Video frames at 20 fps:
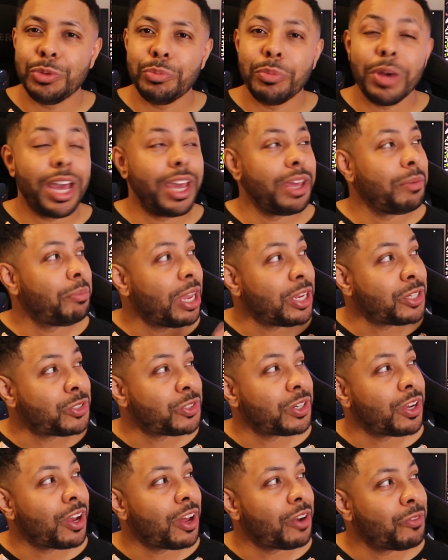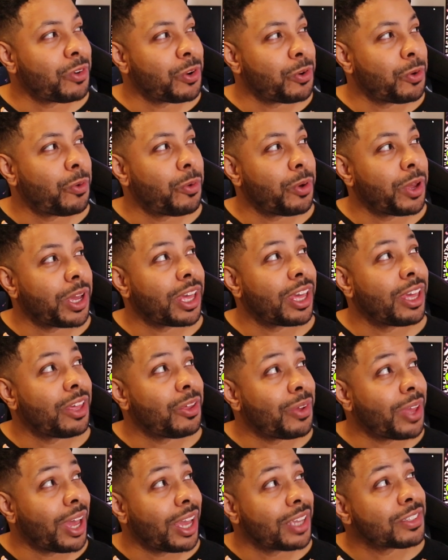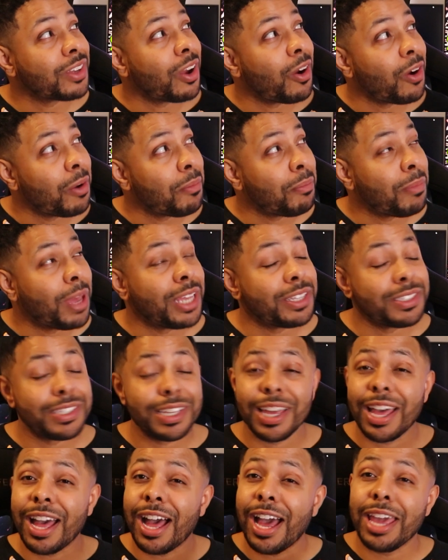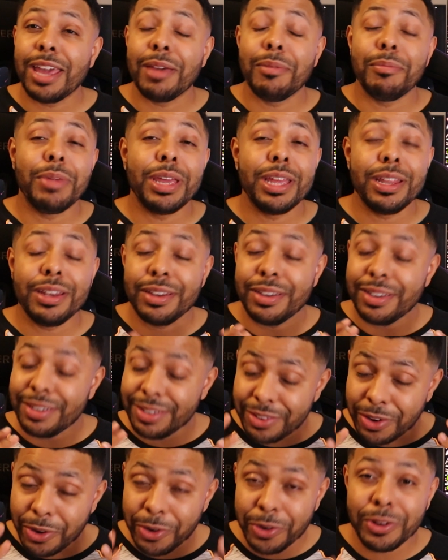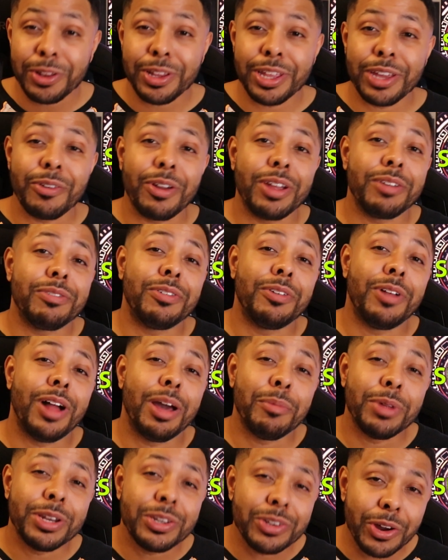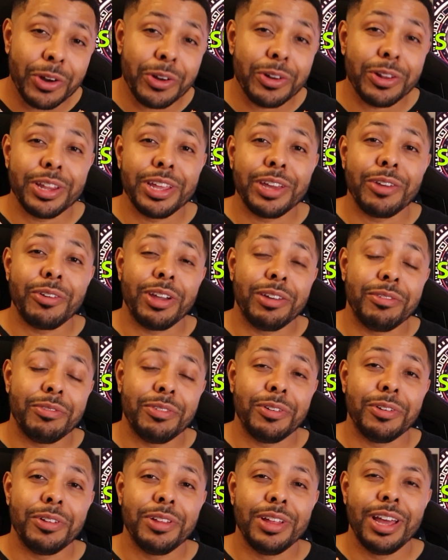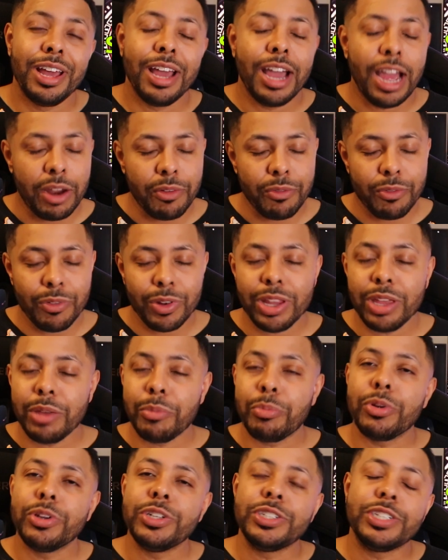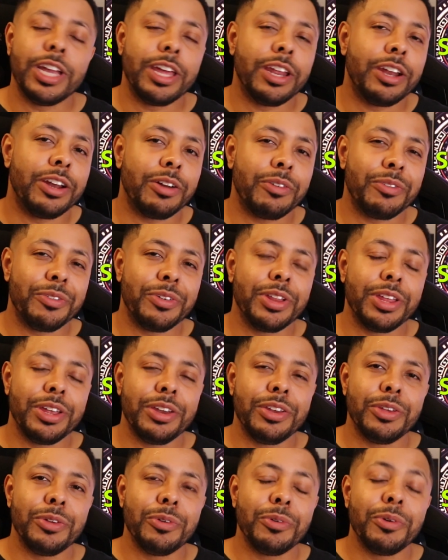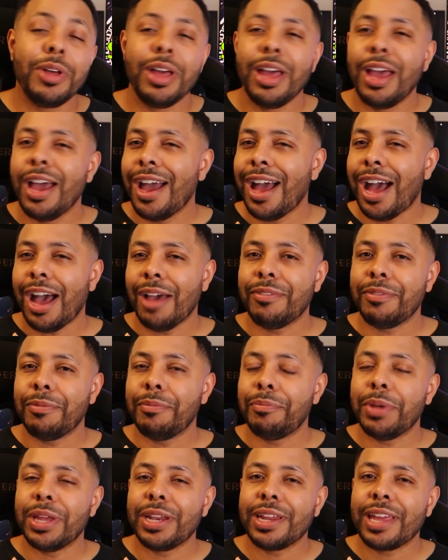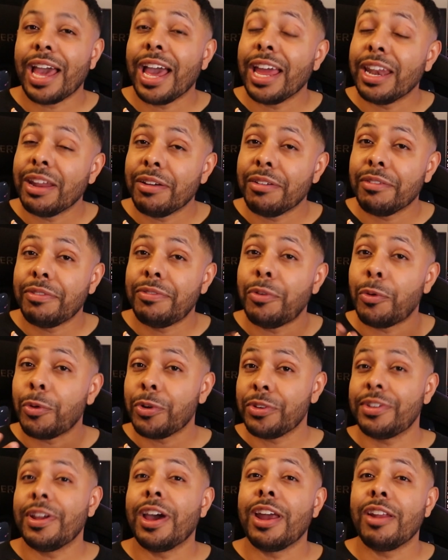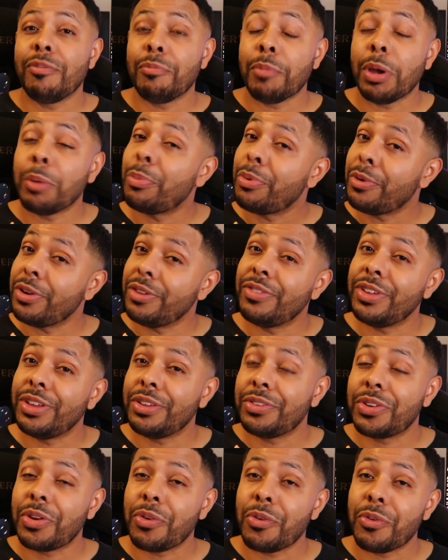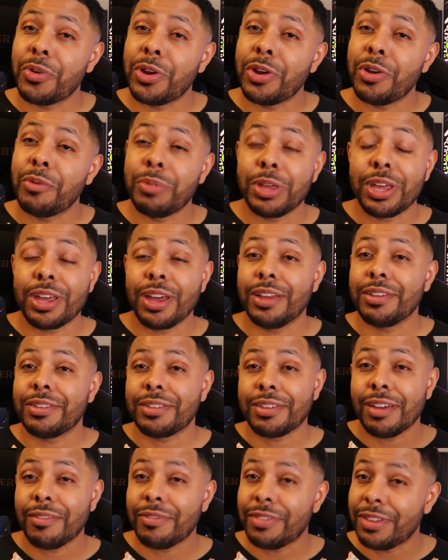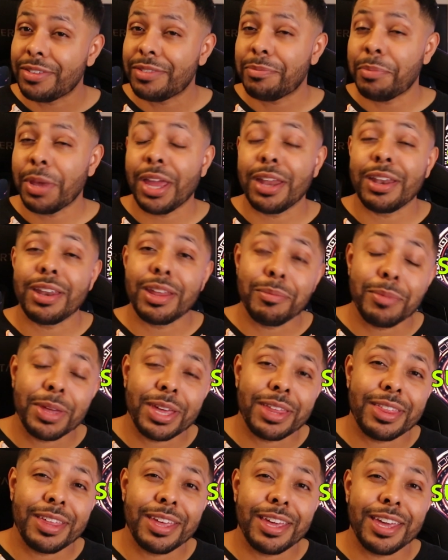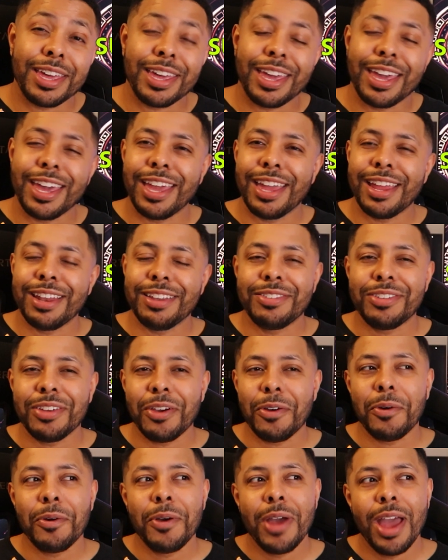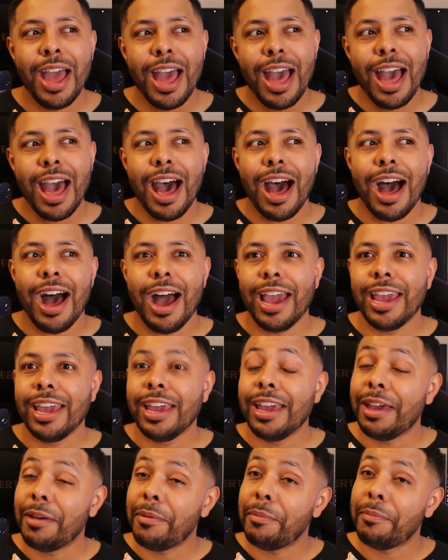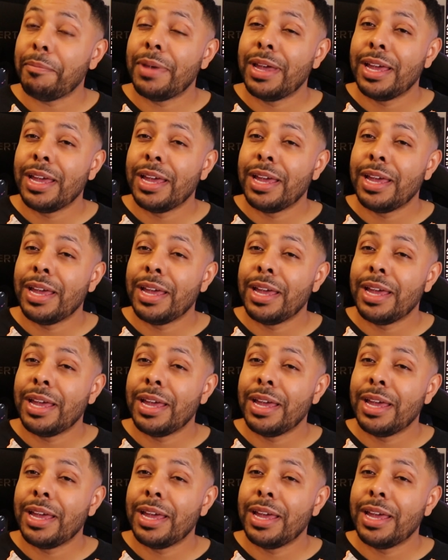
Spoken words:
to my Patreon real quick. You guys are amazing. I am eternally grateful. I'm eternally grateful. I really appreciate it. I really do. I've been kind of forced out of my previous career because of this pandemic thing, and so I am